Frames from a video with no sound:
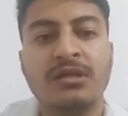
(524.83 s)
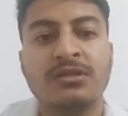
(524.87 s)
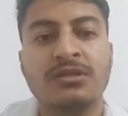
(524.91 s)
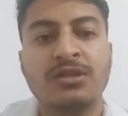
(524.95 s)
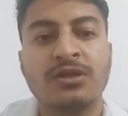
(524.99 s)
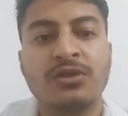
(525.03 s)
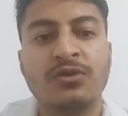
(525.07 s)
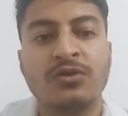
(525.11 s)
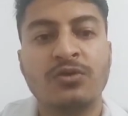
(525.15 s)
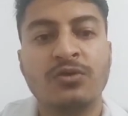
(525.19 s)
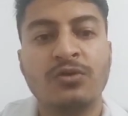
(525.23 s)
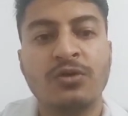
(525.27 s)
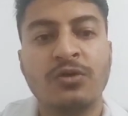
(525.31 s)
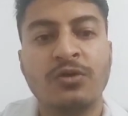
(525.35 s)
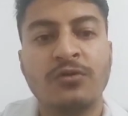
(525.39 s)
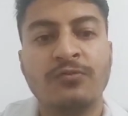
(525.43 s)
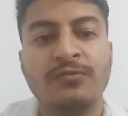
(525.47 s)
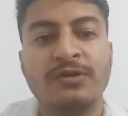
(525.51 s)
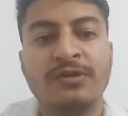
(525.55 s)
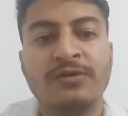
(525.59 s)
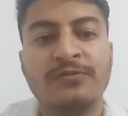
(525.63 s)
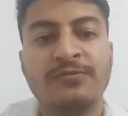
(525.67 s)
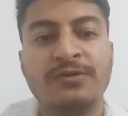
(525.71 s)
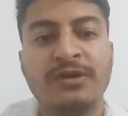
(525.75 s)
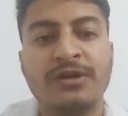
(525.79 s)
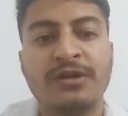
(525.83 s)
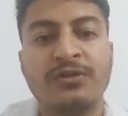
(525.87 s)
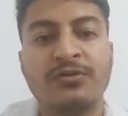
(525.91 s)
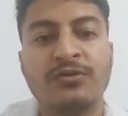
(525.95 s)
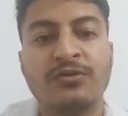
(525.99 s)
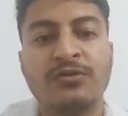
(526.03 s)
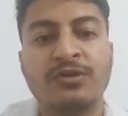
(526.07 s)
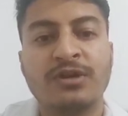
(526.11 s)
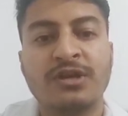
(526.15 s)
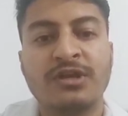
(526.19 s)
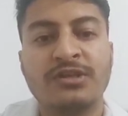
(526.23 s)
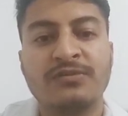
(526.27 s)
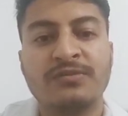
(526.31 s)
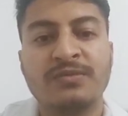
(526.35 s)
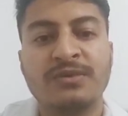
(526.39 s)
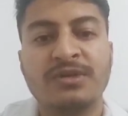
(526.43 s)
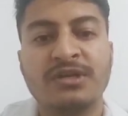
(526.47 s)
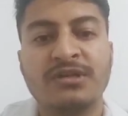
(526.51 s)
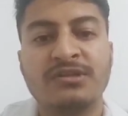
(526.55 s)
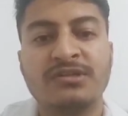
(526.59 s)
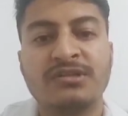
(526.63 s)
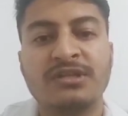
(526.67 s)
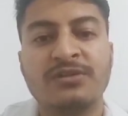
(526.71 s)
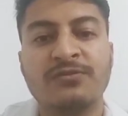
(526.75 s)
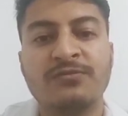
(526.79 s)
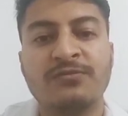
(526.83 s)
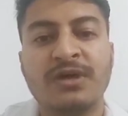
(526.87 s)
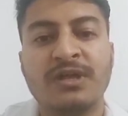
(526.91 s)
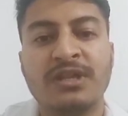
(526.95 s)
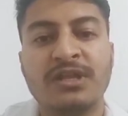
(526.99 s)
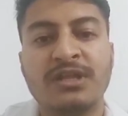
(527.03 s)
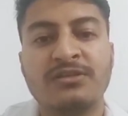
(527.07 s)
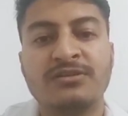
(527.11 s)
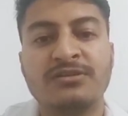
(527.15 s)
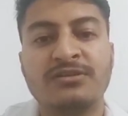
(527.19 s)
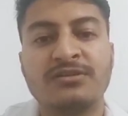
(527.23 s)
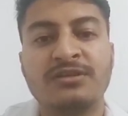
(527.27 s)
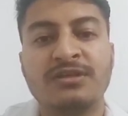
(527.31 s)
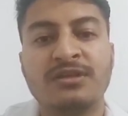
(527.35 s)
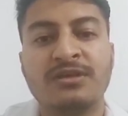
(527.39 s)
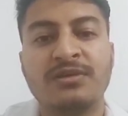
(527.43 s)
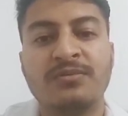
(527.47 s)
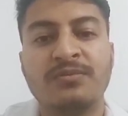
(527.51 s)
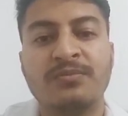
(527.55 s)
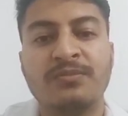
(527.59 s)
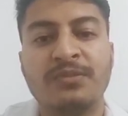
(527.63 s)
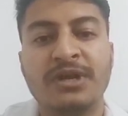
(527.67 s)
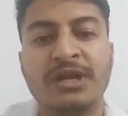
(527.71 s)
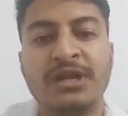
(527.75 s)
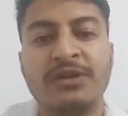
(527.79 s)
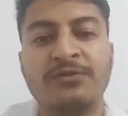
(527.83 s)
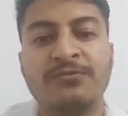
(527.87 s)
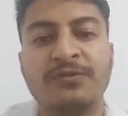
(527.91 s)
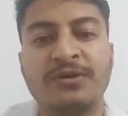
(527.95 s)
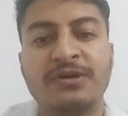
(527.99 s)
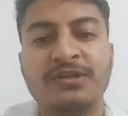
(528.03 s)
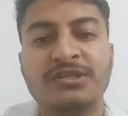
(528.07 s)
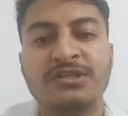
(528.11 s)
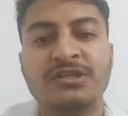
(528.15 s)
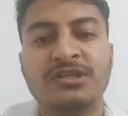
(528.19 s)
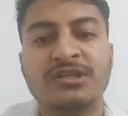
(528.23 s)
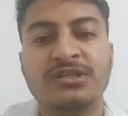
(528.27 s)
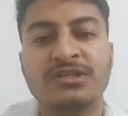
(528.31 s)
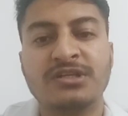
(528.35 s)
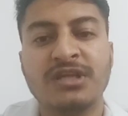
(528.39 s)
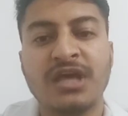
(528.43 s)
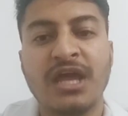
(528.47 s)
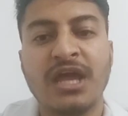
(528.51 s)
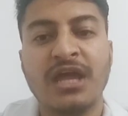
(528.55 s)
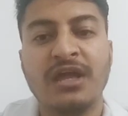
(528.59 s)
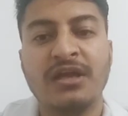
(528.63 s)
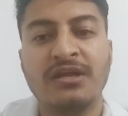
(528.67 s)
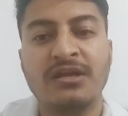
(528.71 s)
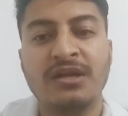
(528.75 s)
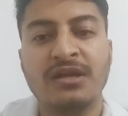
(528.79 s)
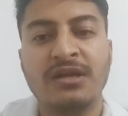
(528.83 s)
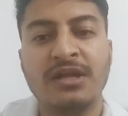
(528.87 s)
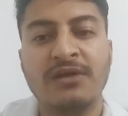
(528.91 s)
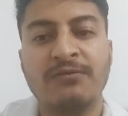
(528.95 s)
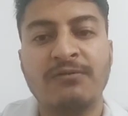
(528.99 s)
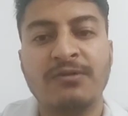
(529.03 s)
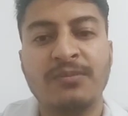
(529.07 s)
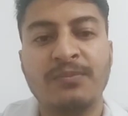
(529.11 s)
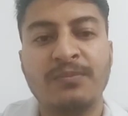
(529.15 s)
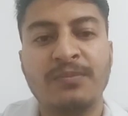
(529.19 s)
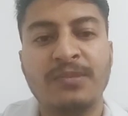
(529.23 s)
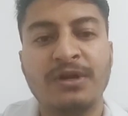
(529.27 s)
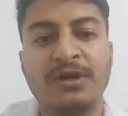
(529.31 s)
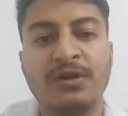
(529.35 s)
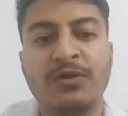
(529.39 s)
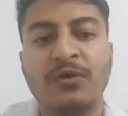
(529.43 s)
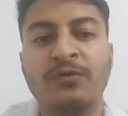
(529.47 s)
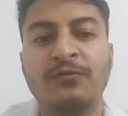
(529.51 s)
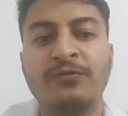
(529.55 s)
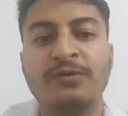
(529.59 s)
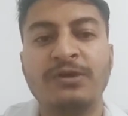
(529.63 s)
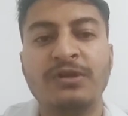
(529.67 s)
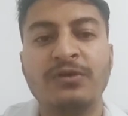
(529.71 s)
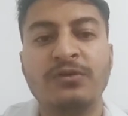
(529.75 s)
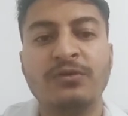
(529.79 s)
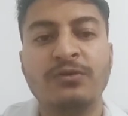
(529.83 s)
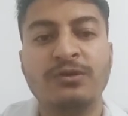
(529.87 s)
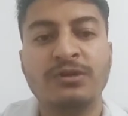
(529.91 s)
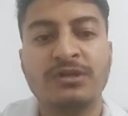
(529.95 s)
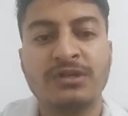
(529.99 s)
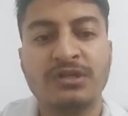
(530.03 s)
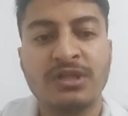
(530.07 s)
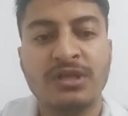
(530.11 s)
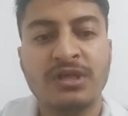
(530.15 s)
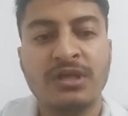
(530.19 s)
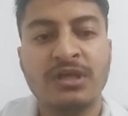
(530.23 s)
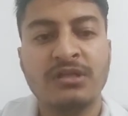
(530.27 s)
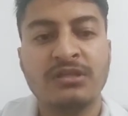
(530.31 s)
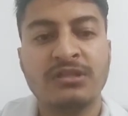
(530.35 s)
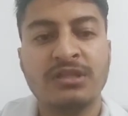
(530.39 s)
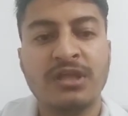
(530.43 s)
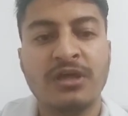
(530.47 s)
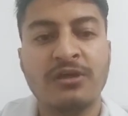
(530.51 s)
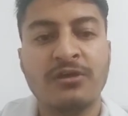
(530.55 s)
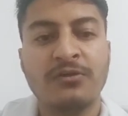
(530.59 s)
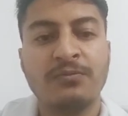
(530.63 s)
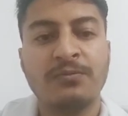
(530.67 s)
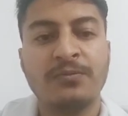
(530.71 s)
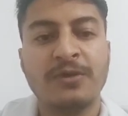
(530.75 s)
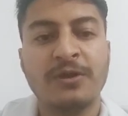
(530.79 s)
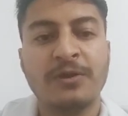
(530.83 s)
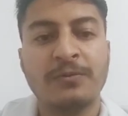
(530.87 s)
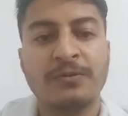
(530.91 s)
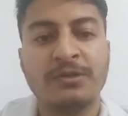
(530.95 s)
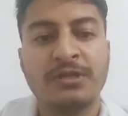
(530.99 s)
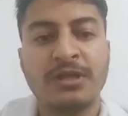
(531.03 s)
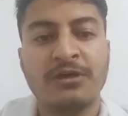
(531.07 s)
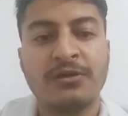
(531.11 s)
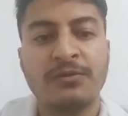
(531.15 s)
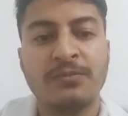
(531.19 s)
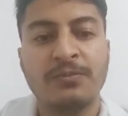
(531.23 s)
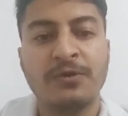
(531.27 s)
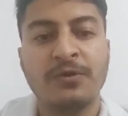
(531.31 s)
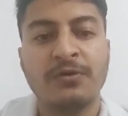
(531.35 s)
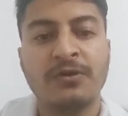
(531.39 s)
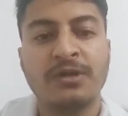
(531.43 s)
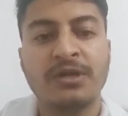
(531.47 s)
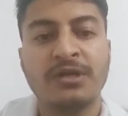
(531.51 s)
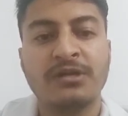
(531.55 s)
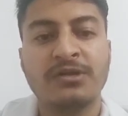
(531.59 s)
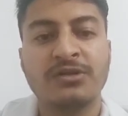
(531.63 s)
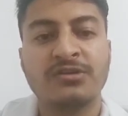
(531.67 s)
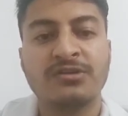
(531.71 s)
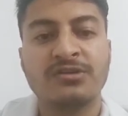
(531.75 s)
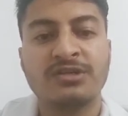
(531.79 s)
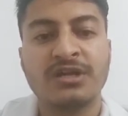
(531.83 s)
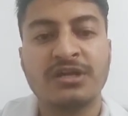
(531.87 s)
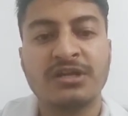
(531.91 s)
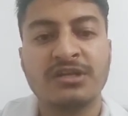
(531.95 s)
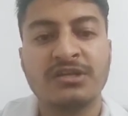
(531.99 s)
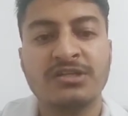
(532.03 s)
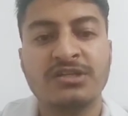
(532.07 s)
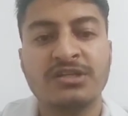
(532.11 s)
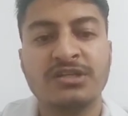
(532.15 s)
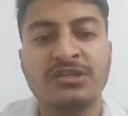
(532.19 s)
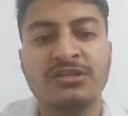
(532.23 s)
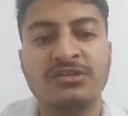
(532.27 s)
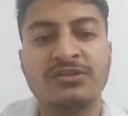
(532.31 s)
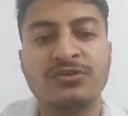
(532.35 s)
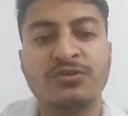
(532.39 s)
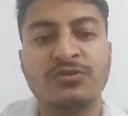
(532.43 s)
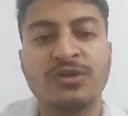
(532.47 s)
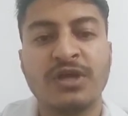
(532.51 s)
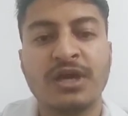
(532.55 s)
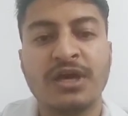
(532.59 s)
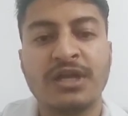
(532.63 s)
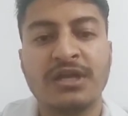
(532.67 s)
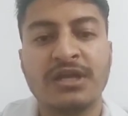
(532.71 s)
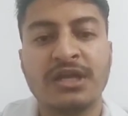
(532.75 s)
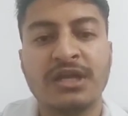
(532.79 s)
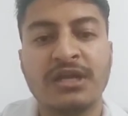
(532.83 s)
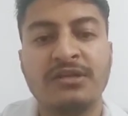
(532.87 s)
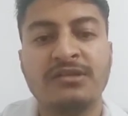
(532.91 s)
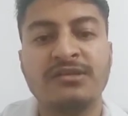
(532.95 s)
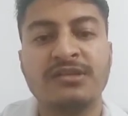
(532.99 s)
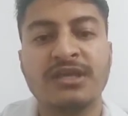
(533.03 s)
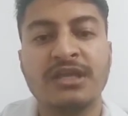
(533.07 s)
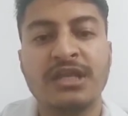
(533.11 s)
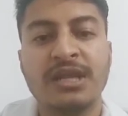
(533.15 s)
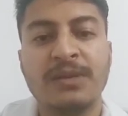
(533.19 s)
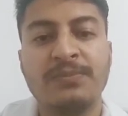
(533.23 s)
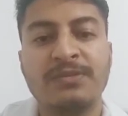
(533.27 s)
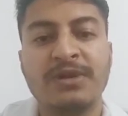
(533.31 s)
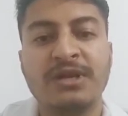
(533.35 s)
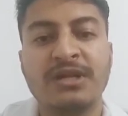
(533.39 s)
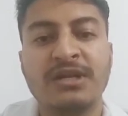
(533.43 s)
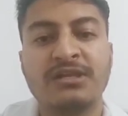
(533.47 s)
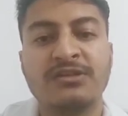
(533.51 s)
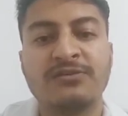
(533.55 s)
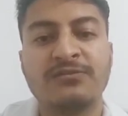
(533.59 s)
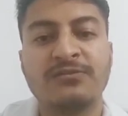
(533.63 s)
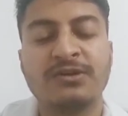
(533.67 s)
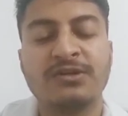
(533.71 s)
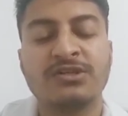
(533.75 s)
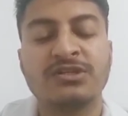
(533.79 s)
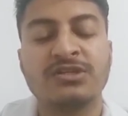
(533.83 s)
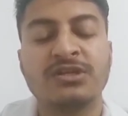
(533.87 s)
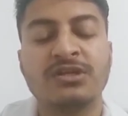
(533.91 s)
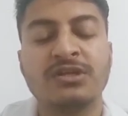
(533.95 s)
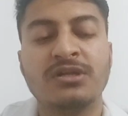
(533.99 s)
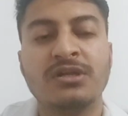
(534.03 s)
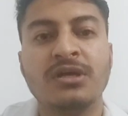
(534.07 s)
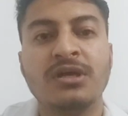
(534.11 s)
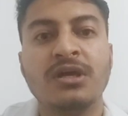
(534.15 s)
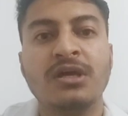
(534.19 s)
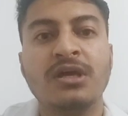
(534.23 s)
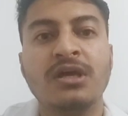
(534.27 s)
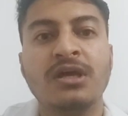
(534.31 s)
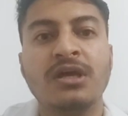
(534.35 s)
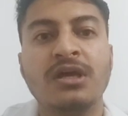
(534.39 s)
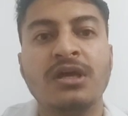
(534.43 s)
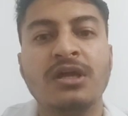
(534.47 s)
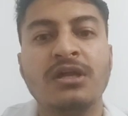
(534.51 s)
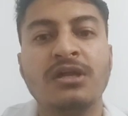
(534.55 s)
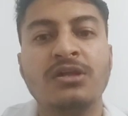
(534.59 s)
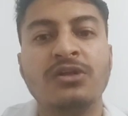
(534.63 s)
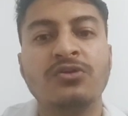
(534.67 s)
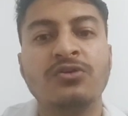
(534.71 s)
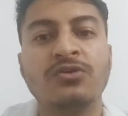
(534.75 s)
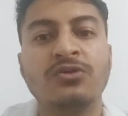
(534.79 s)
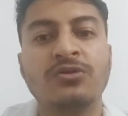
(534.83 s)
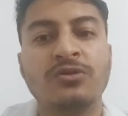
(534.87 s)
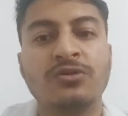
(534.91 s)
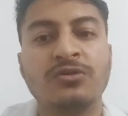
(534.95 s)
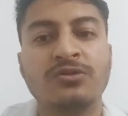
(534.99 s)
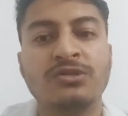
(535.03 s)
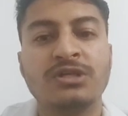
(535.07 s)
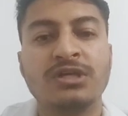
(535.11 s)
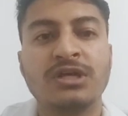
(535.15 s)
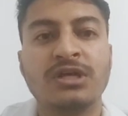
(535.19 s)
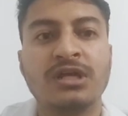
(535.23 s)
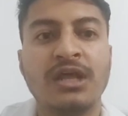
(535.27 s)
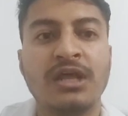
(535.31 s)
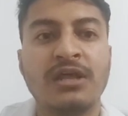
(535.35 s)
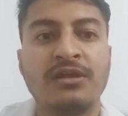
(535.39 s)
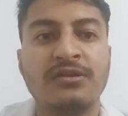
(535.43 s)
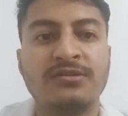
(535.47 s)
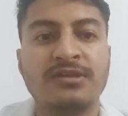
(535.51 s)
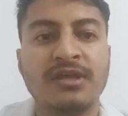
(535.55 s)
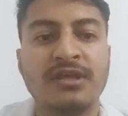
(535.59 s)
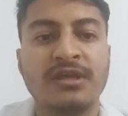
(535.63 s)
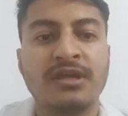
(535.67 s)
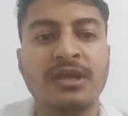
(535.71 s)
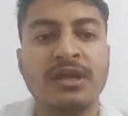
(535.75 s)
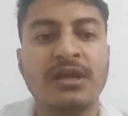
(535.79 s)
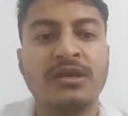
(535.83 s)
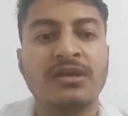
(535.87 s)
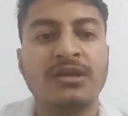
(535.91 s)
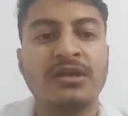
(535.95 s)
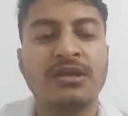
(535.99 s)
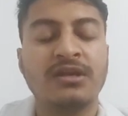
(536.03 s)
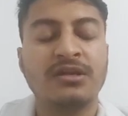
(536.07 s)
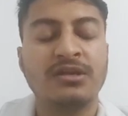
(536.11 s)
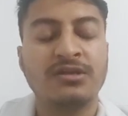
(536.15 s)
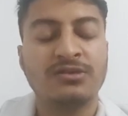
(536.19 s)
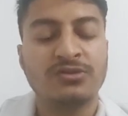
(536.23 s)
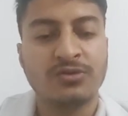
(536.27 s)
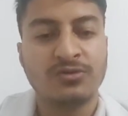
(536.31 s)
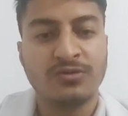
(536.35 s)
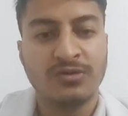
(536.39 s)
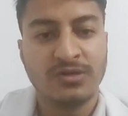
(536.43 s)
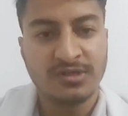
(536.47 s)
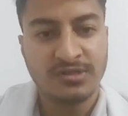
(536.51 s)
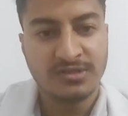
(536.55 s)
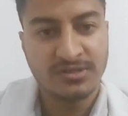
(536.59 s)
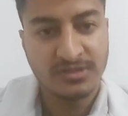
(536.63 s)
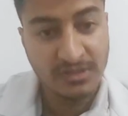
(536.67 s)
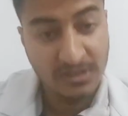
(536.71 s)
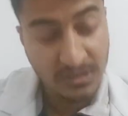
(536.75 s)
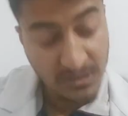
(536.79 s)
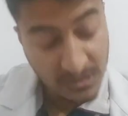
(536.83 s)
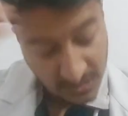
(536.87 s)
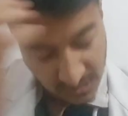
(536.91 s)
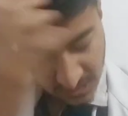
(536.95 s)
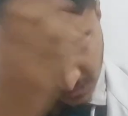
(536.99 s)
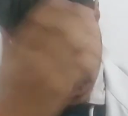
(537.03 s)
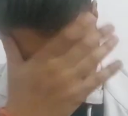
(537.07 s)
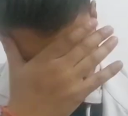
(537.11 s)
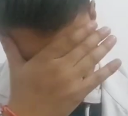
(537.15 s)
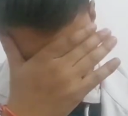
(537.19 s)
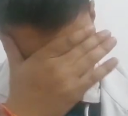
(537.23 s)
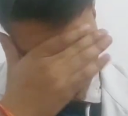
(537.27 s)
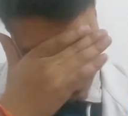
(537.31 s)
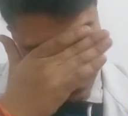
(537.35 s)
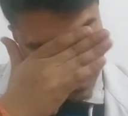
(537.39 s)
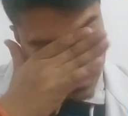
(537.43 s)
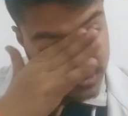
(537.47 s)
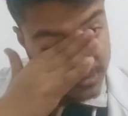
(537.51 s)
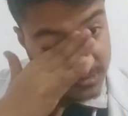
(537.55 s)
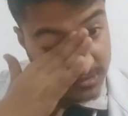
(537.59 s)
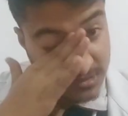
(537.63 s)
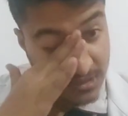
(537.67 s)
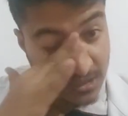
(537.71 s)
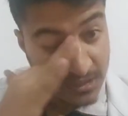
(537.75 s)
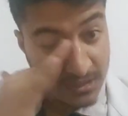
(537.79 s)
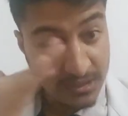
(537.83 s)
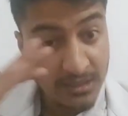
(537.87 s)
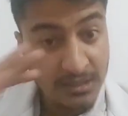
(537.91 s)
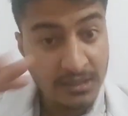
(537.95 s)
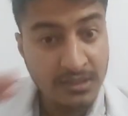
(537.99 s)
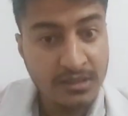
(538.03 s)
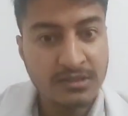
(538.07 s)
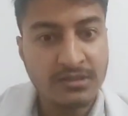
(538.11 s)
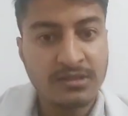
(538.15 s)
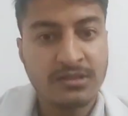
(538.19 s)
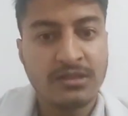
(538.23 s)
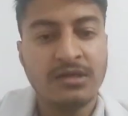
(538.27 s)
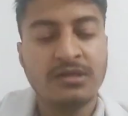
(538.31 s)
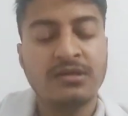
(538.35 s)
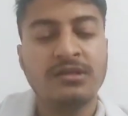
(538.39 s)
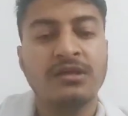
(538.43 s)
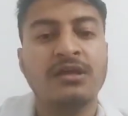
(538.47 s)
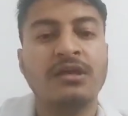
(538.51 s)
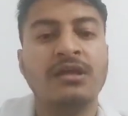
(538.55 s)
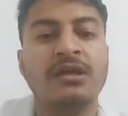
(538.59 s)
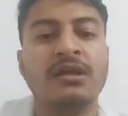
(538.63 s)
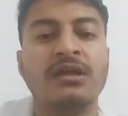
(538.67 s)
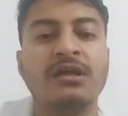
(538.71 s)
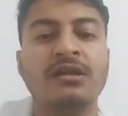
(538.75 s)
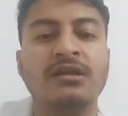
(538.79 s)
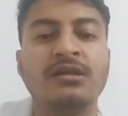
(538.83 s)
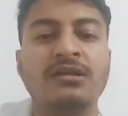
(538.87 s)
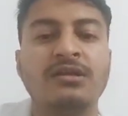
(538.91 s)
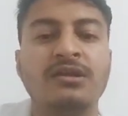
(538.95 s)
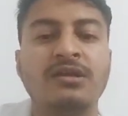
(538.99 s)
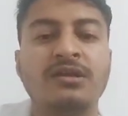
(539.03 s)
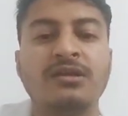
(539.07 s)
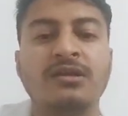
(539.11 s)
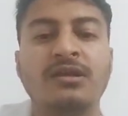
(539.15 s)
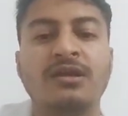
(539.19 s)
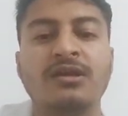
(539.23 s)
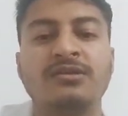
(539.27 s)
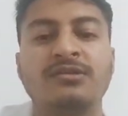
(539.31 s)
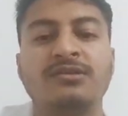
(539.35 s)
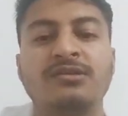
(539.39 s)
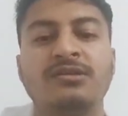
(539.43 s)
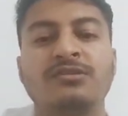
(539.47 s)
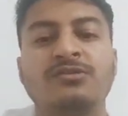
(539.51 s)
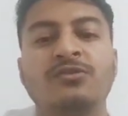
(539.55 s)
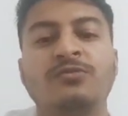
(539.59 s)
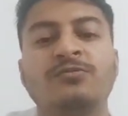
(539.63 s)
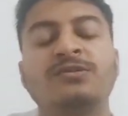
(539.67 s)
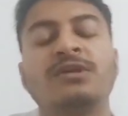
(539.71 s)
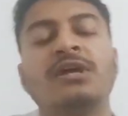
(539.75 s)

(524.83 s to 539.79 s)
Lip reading: the role of different neurotransmitters in various brain functions, and development of new therapeutic strategies to target synaptic dysfunction in neurological and psychiatric disorders. Understanding the intricacies of